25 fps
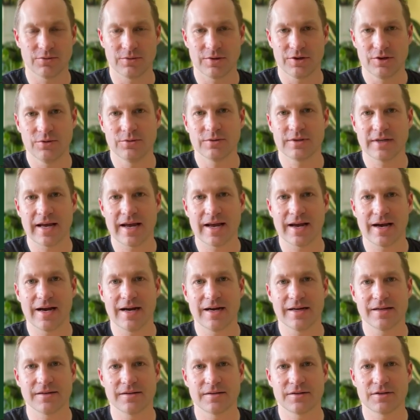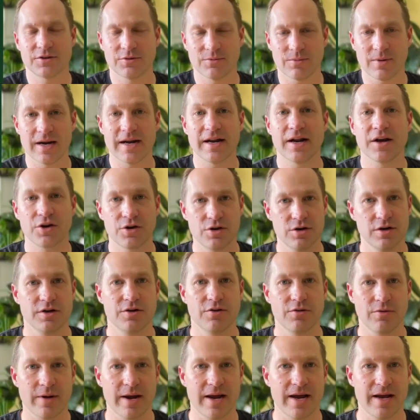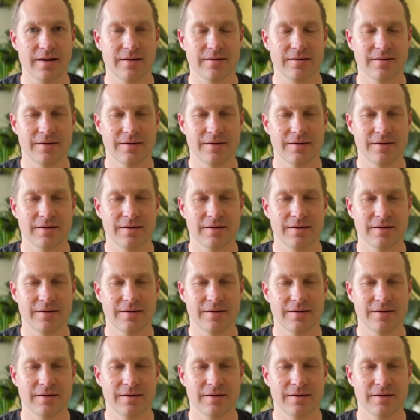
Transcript: use AI to write a good grant.